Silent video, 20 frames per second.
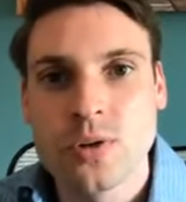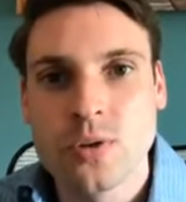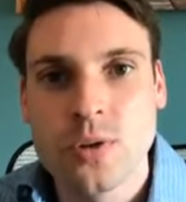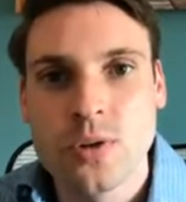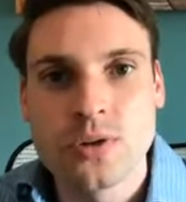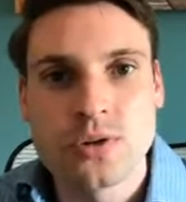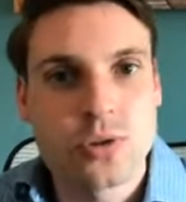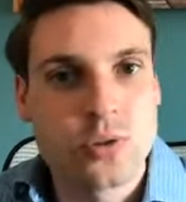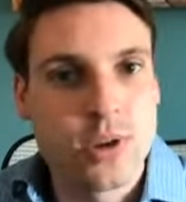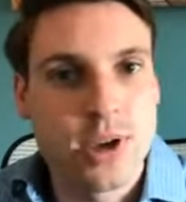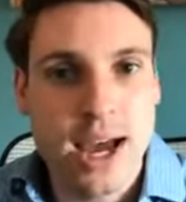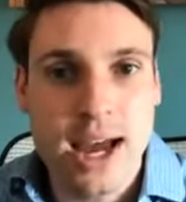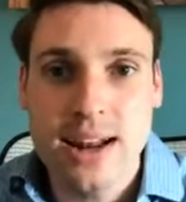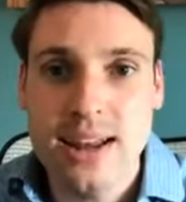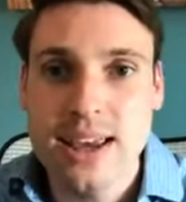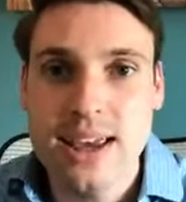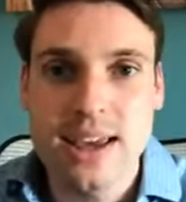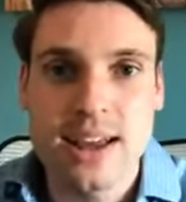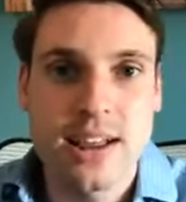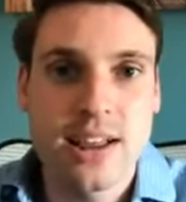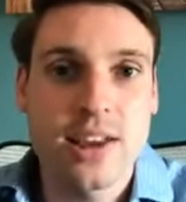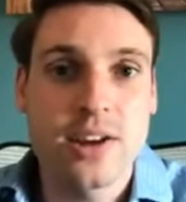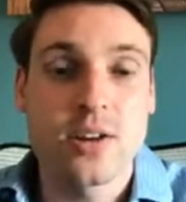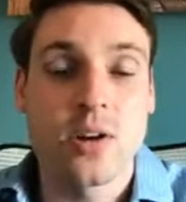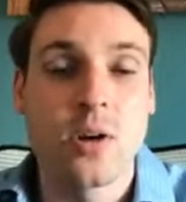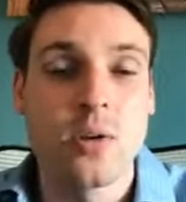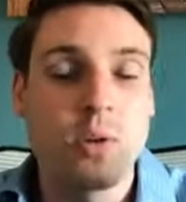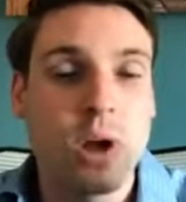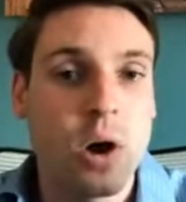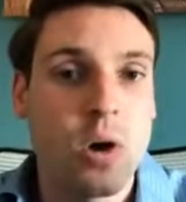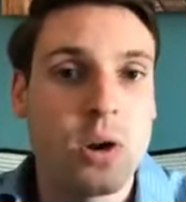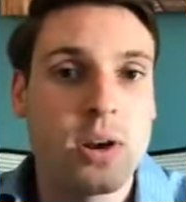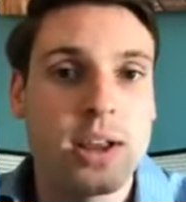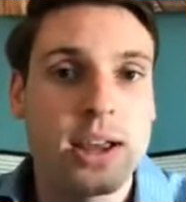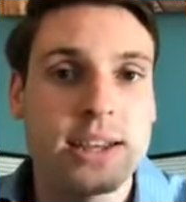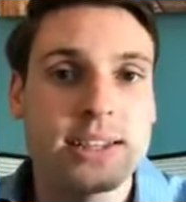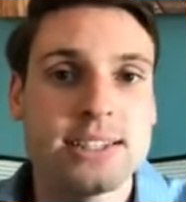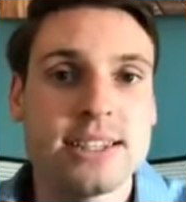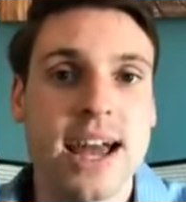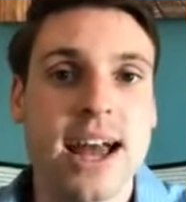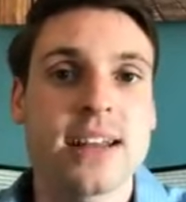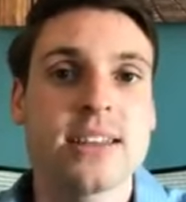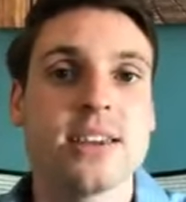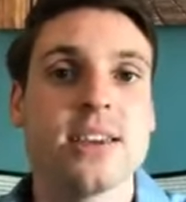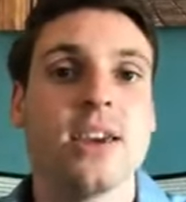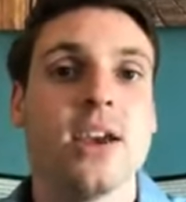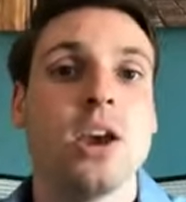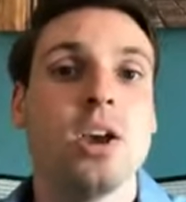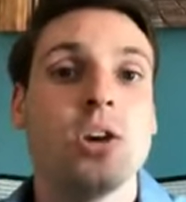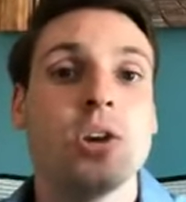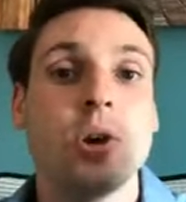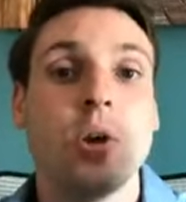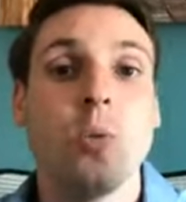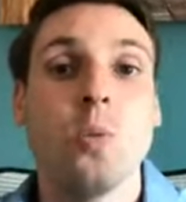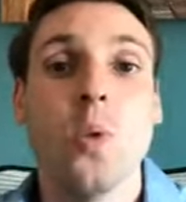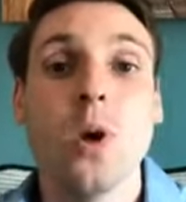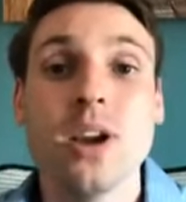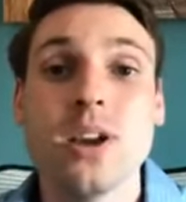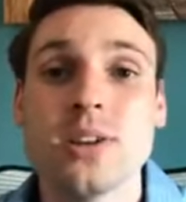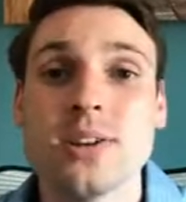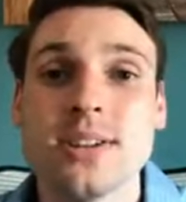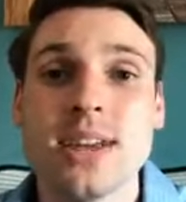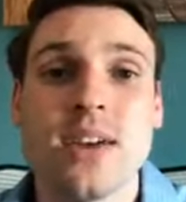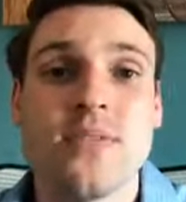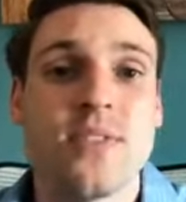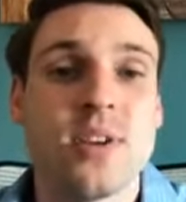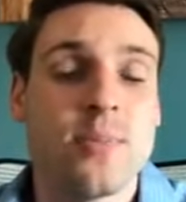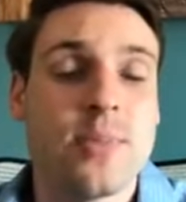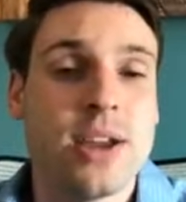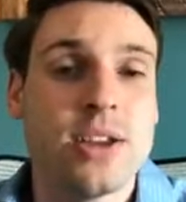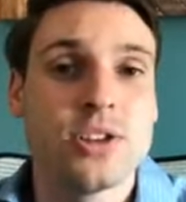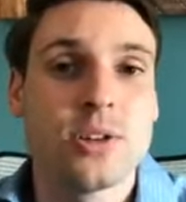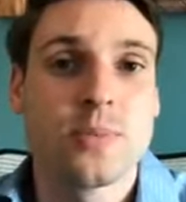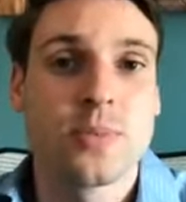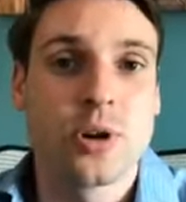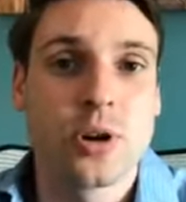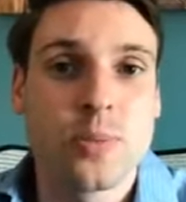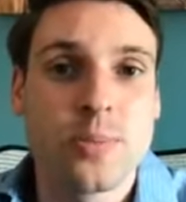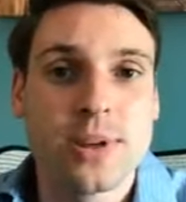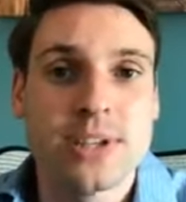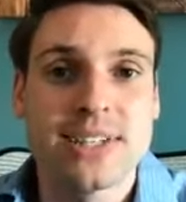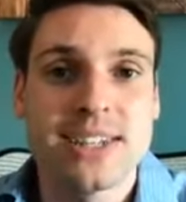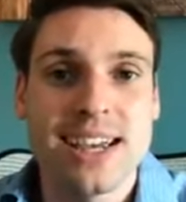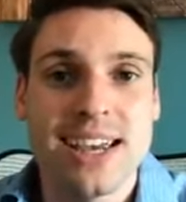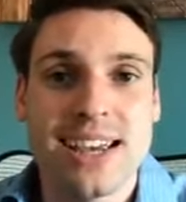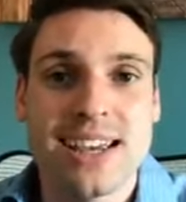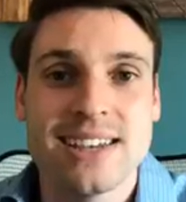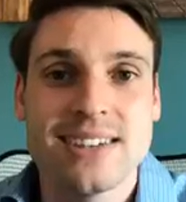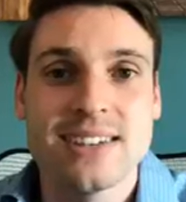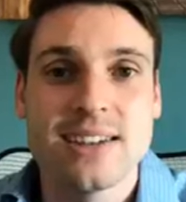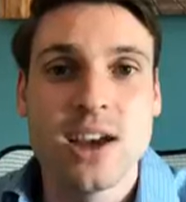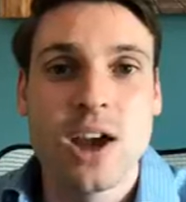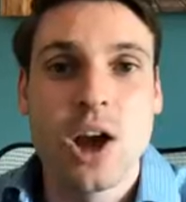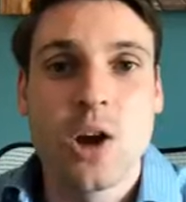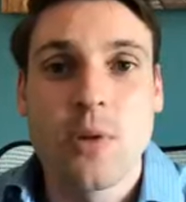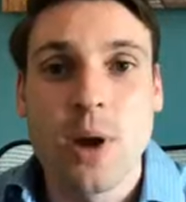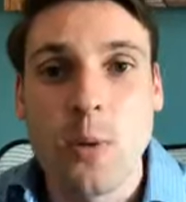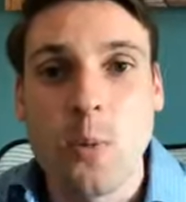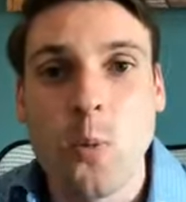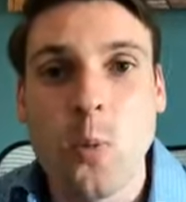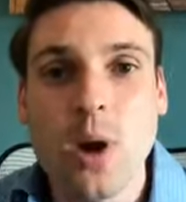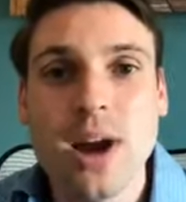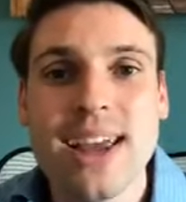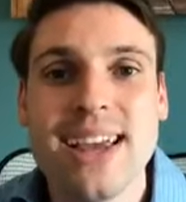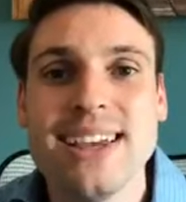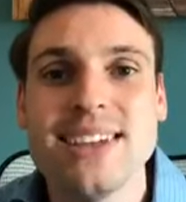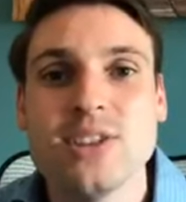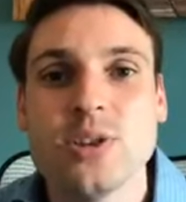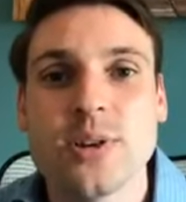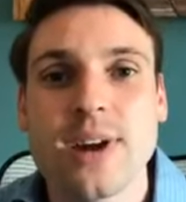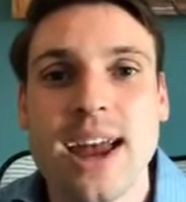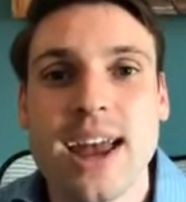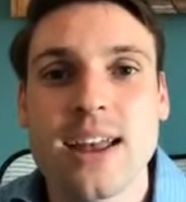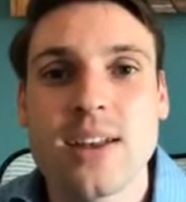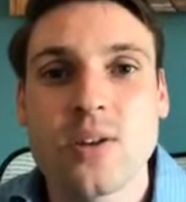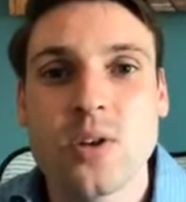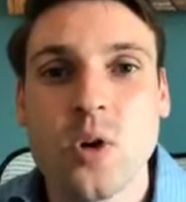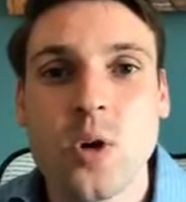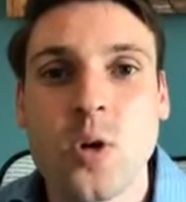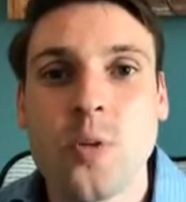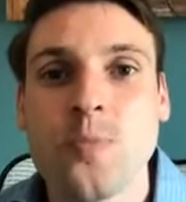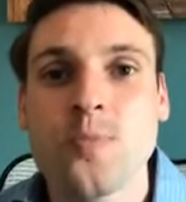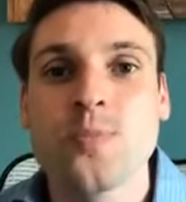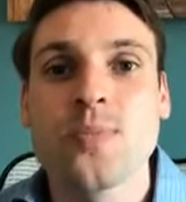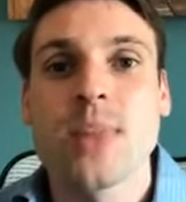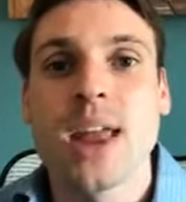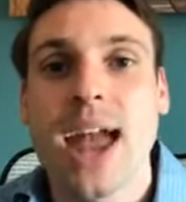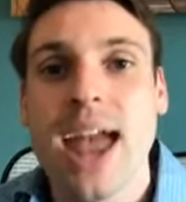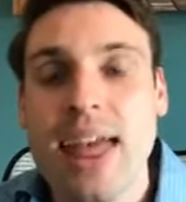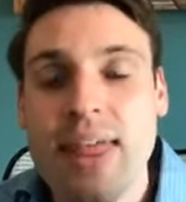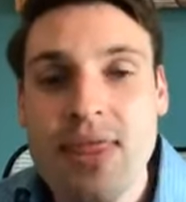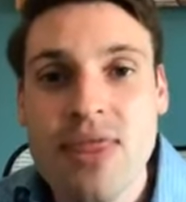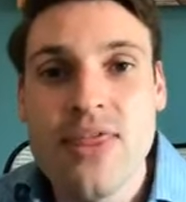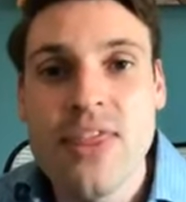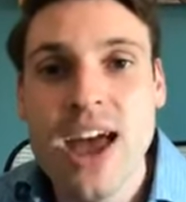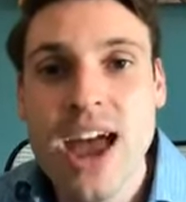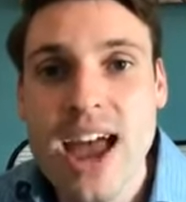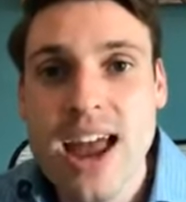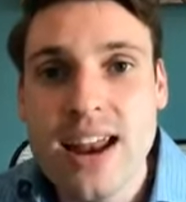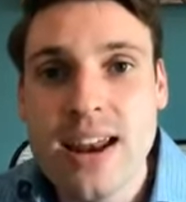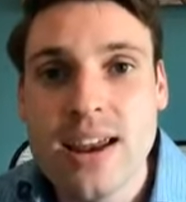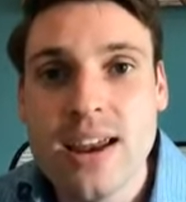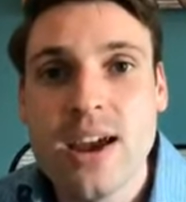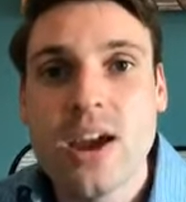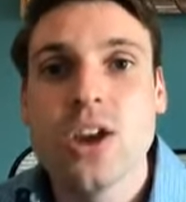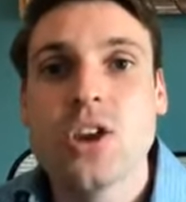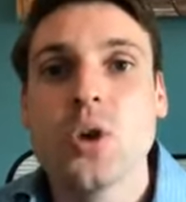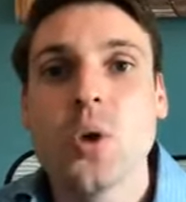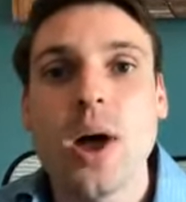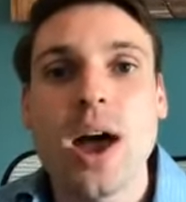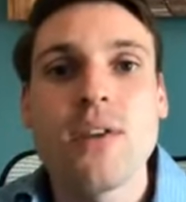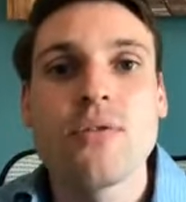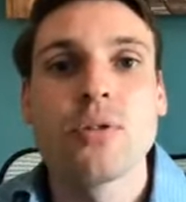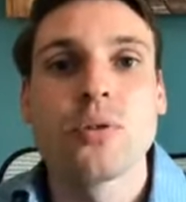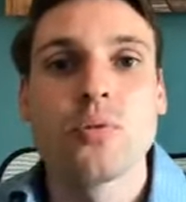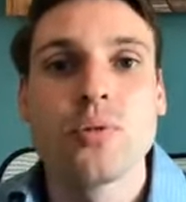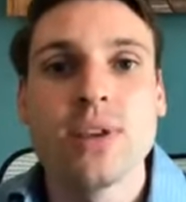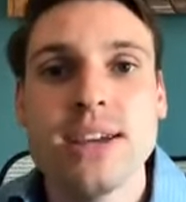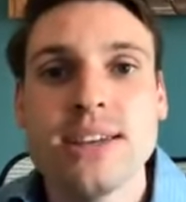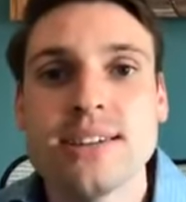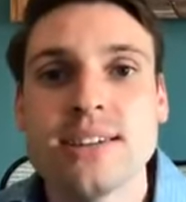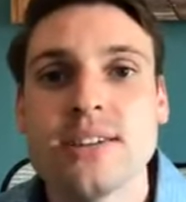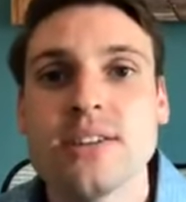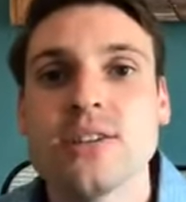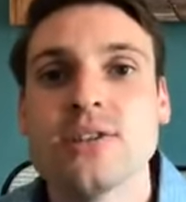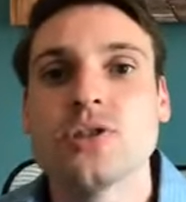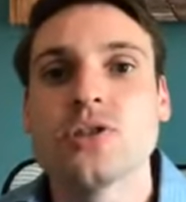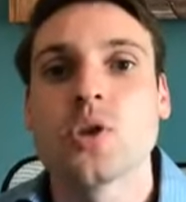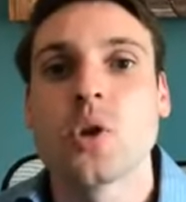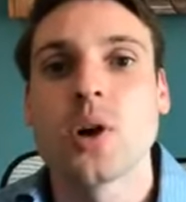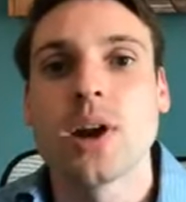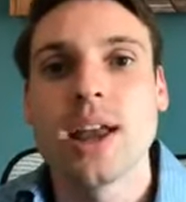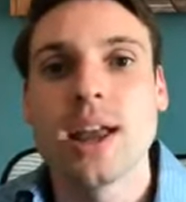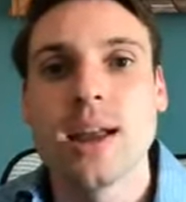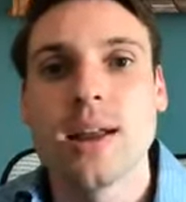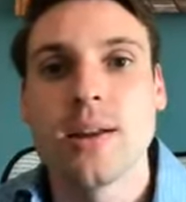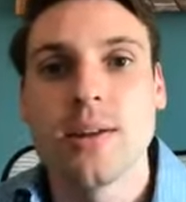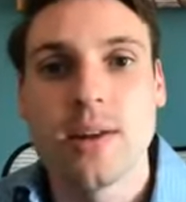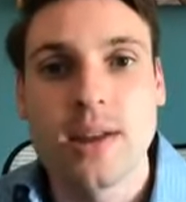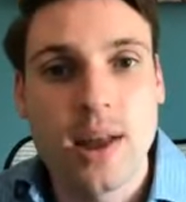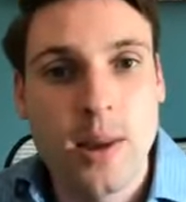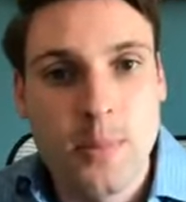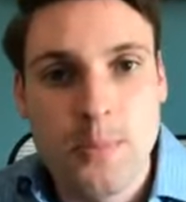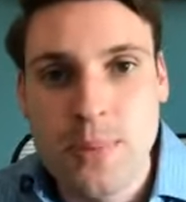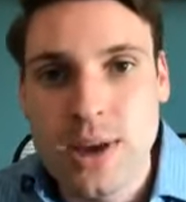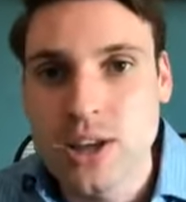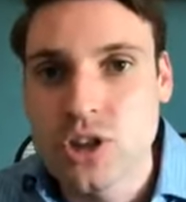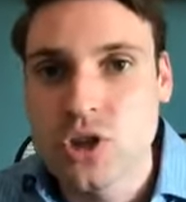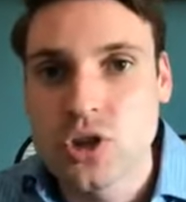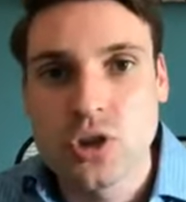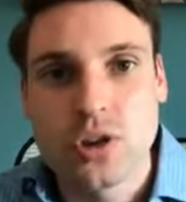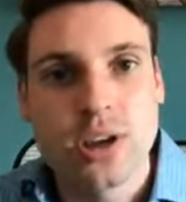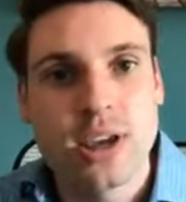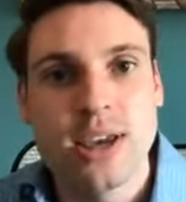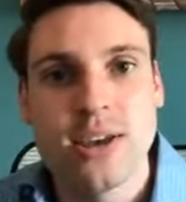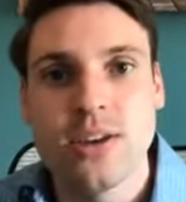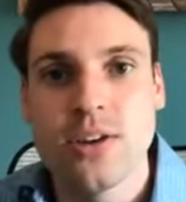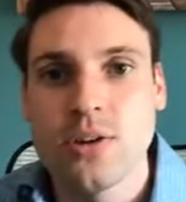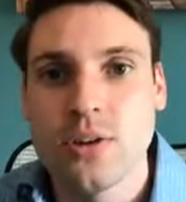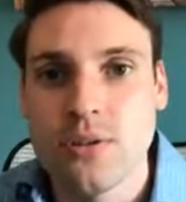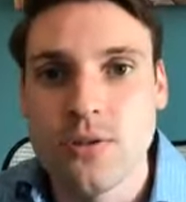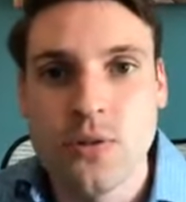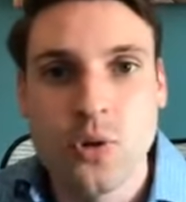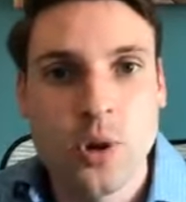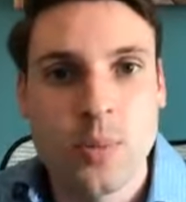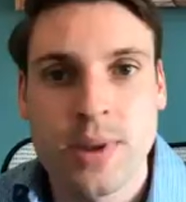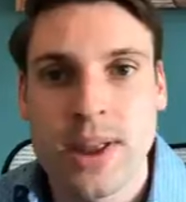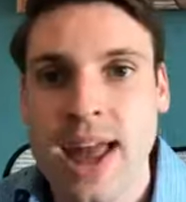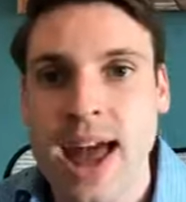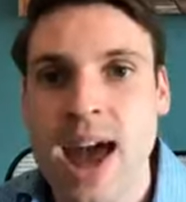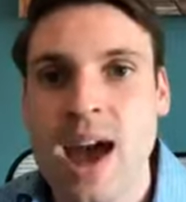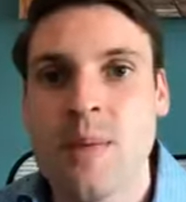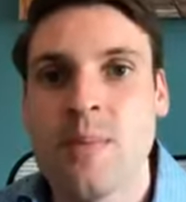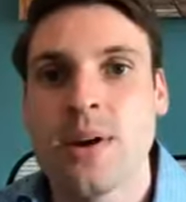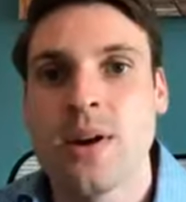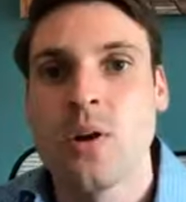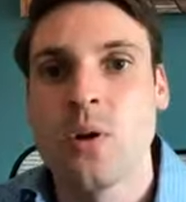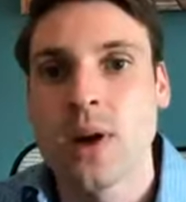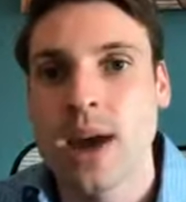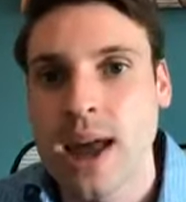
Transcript: So you got to get clear on exactly what your definite major purpose is, right? What is your end goal, and then you'll have a reason to start habitually, forming the habit.